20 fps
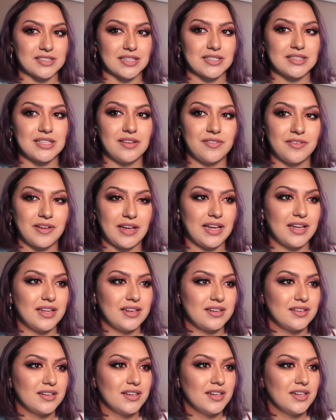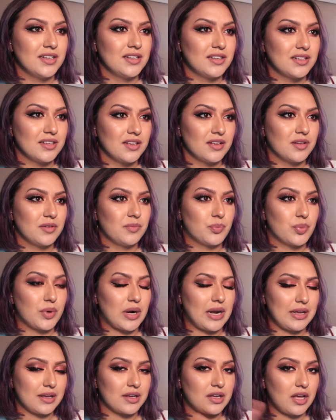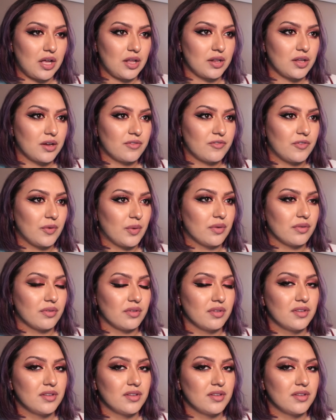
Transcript: Like, they've had bright, colorful.